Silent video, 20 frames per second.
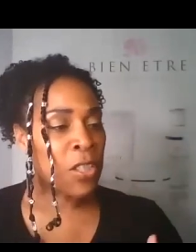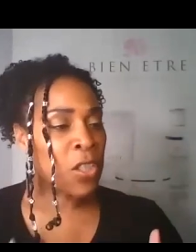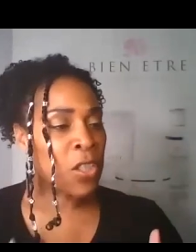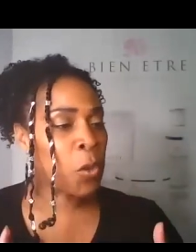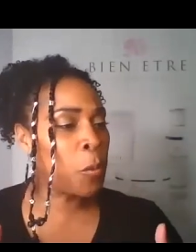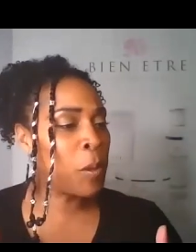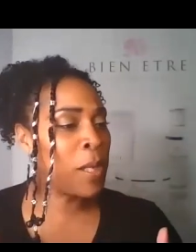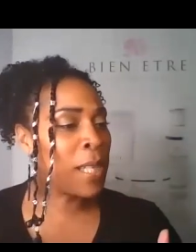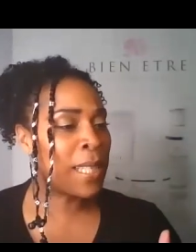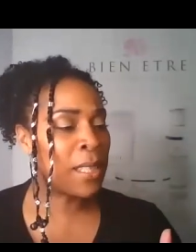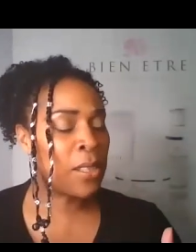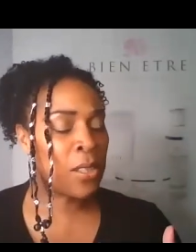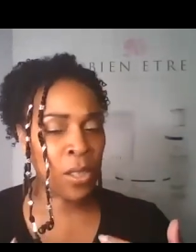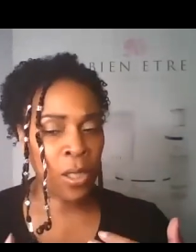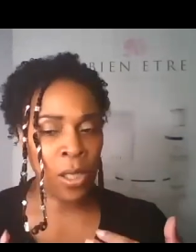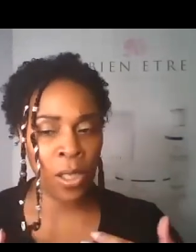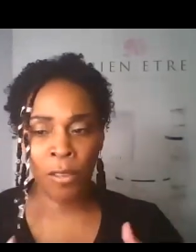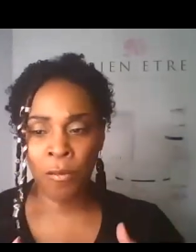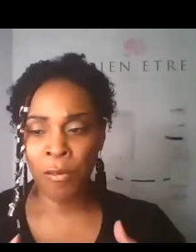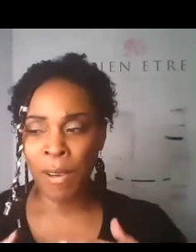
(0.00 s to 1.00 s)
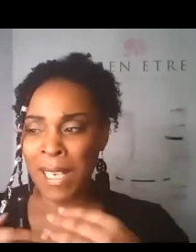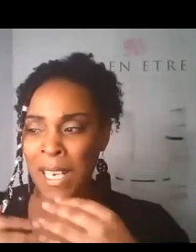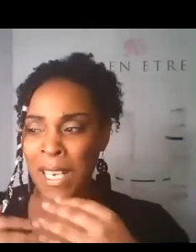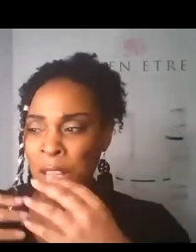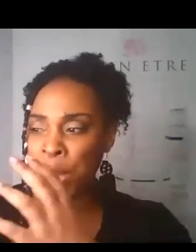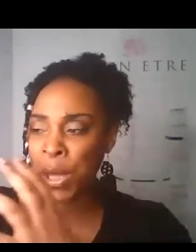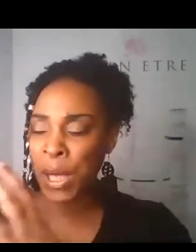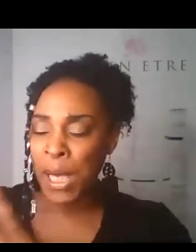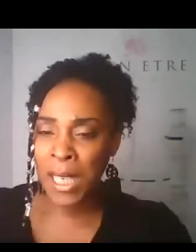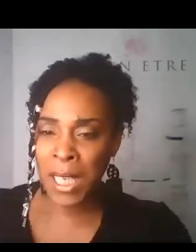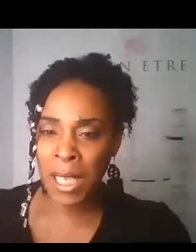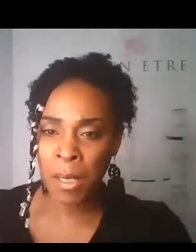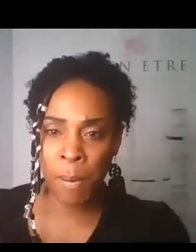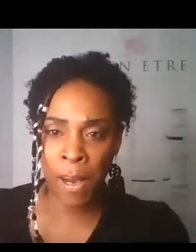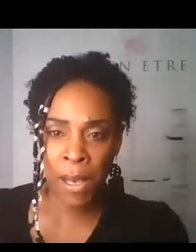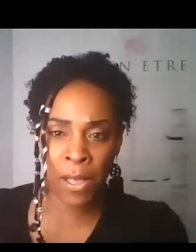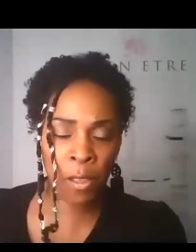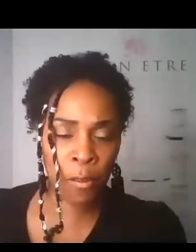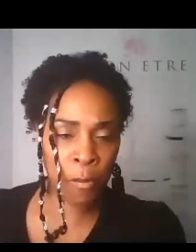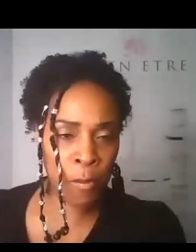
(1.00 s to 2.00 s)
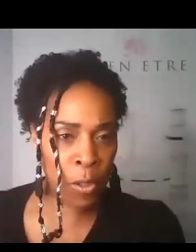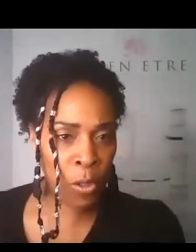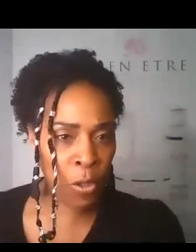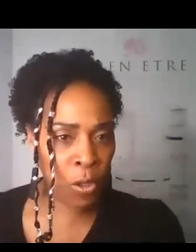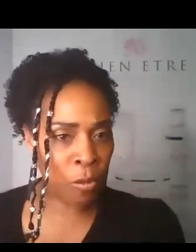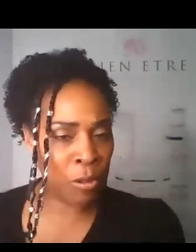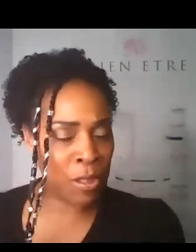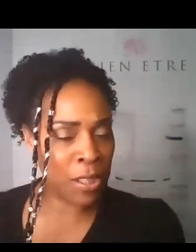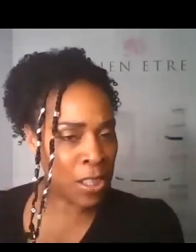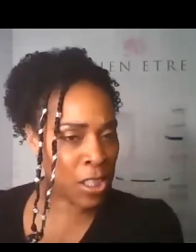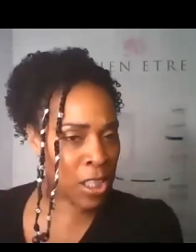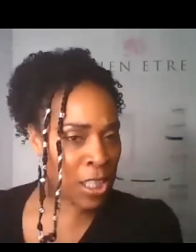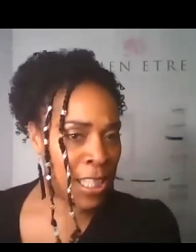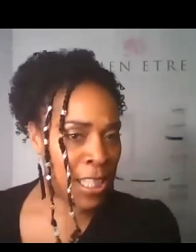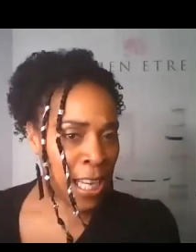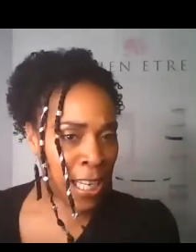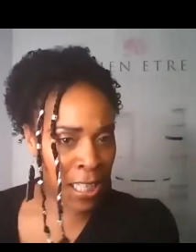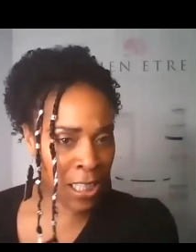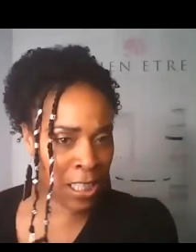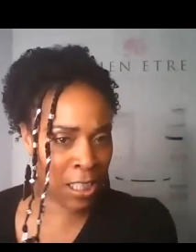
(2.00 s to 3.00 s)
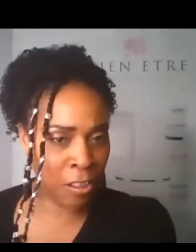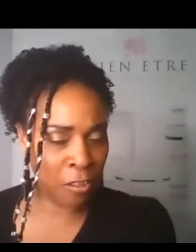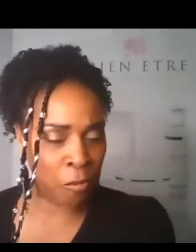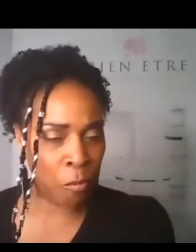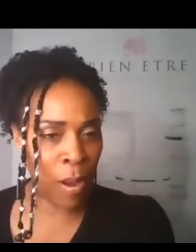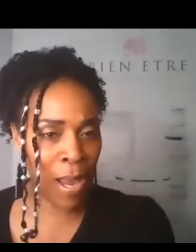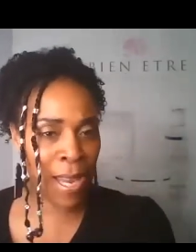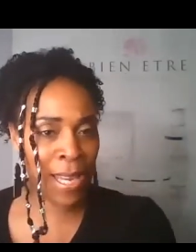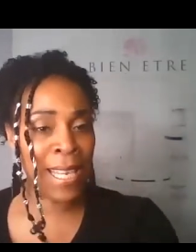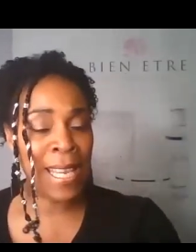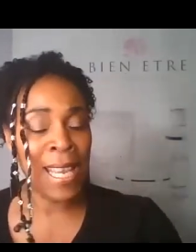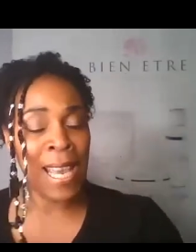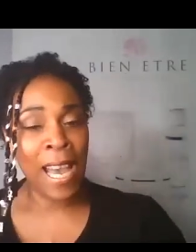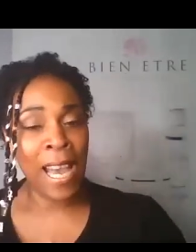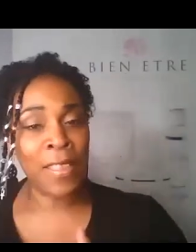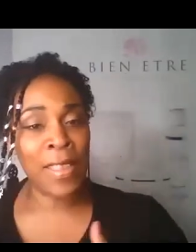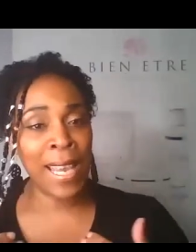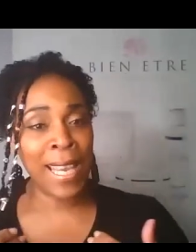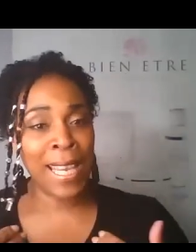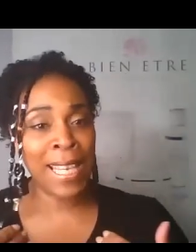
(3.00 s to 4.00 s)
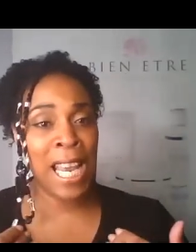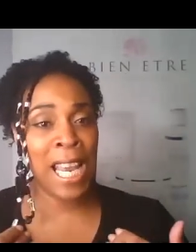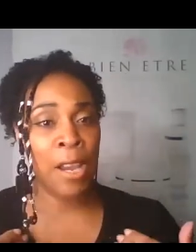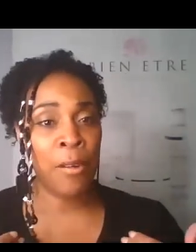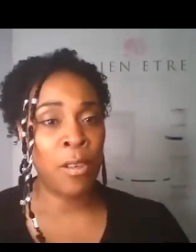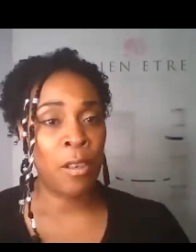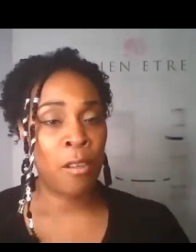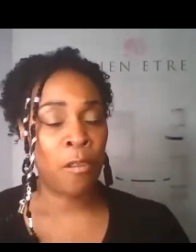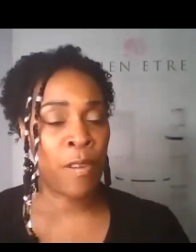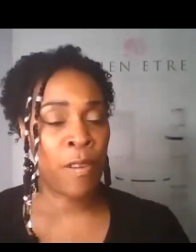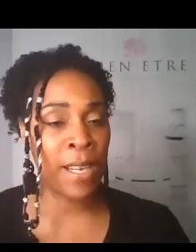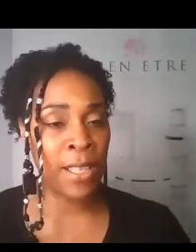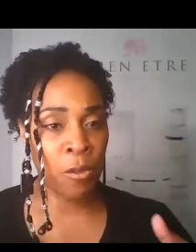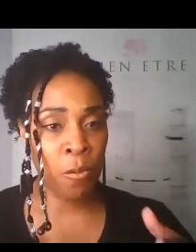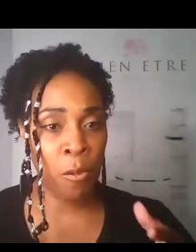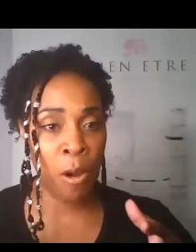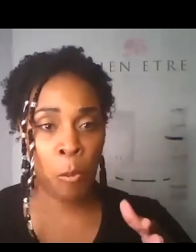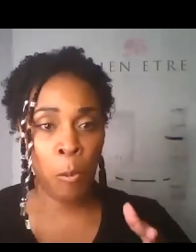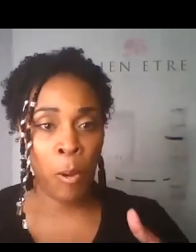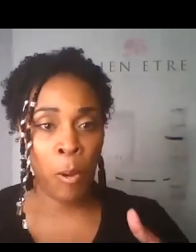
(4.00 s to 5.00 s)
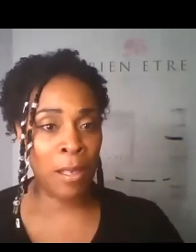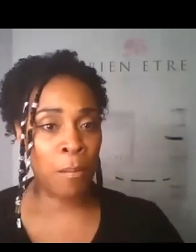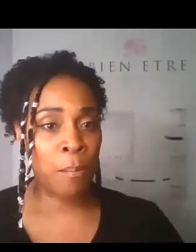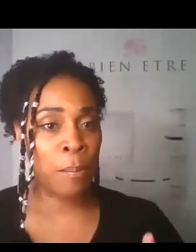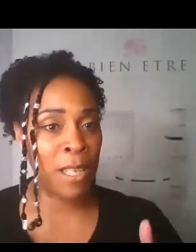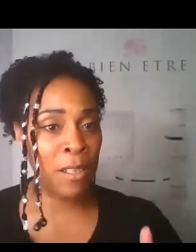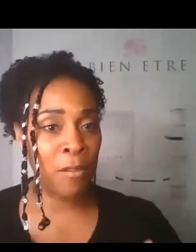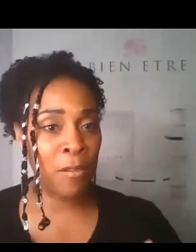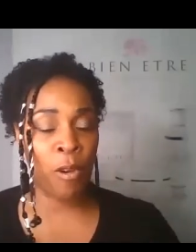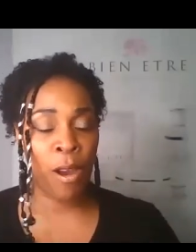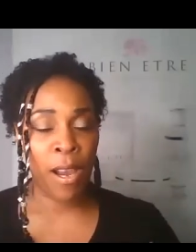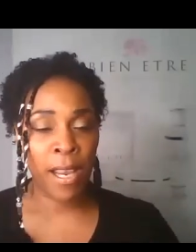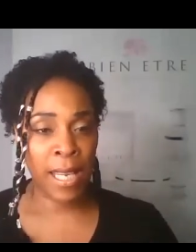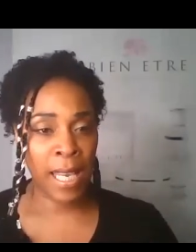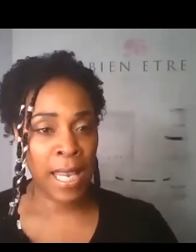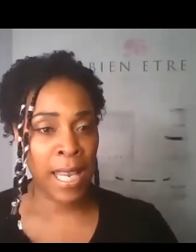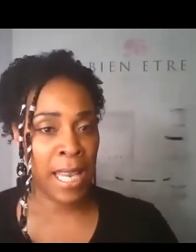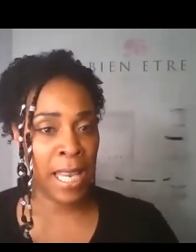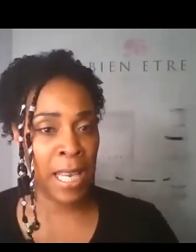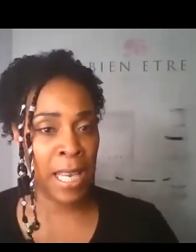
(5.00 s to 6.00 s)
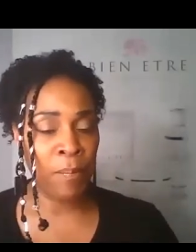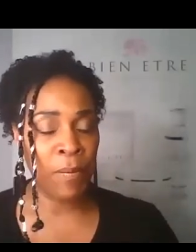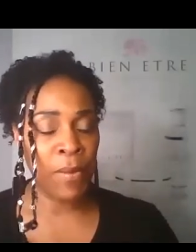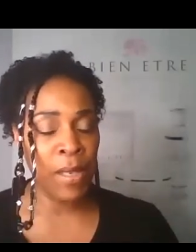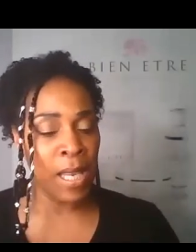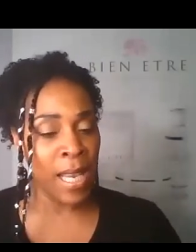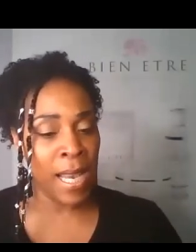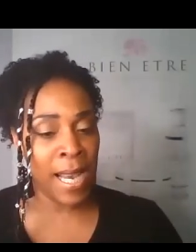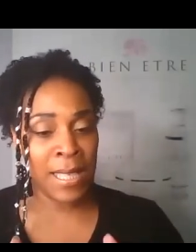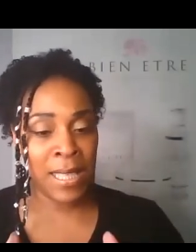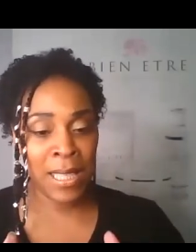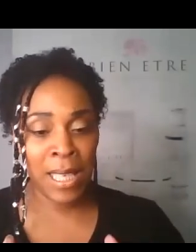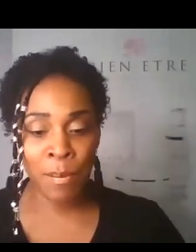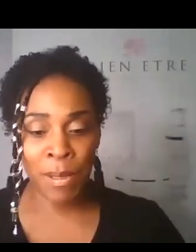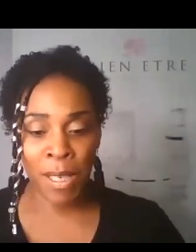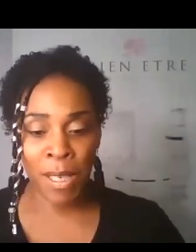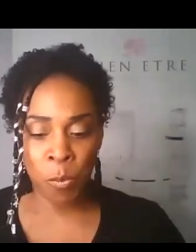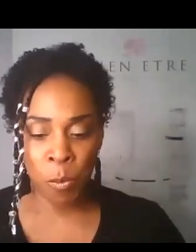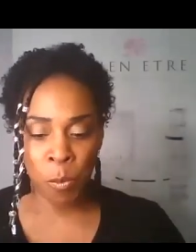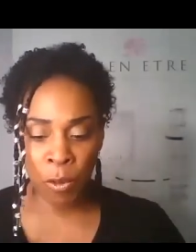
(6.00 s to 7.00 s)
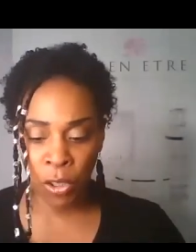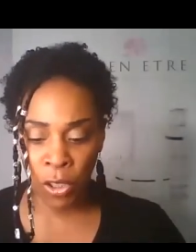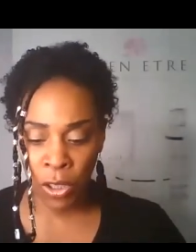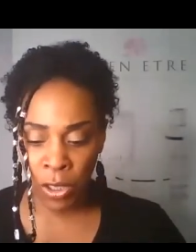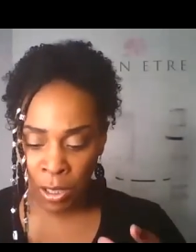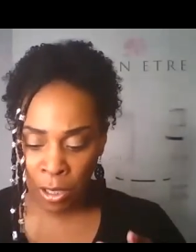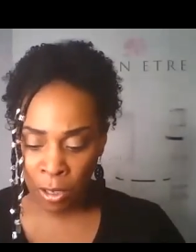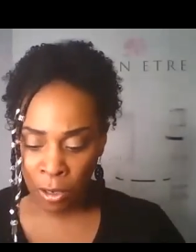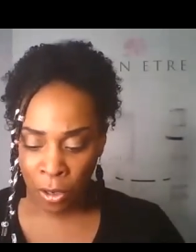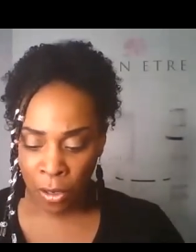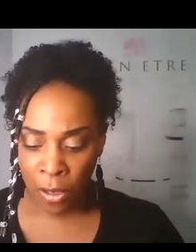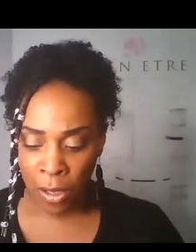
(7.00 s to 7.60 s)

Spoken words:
So we can turn around and think about the future in such a negative way, and that can have an effect to our well-being right here. And sometimes we've just